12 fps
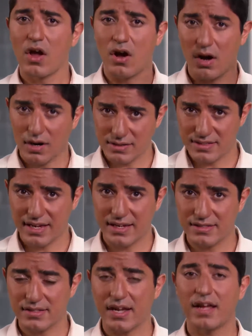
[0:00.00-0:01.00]
On
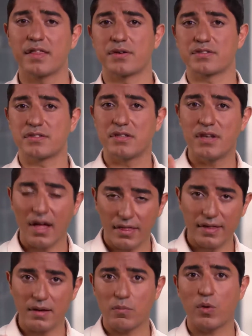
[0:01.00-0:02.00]
test day, there's
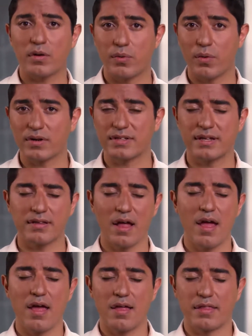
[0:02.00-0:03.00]
nothing more important
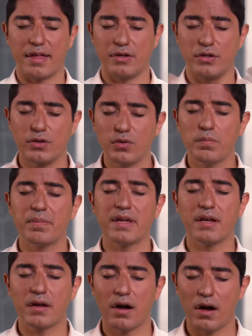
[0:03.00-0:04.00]
than you
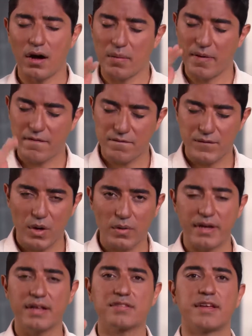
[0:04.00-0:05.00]
being calm,
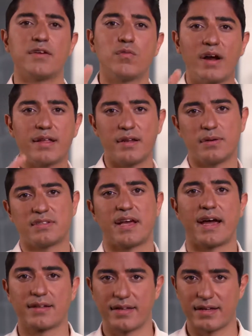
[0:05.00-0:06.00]
focused, and ready to
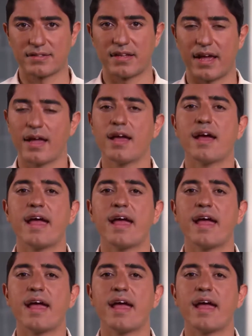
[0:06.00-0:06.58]
attack test day.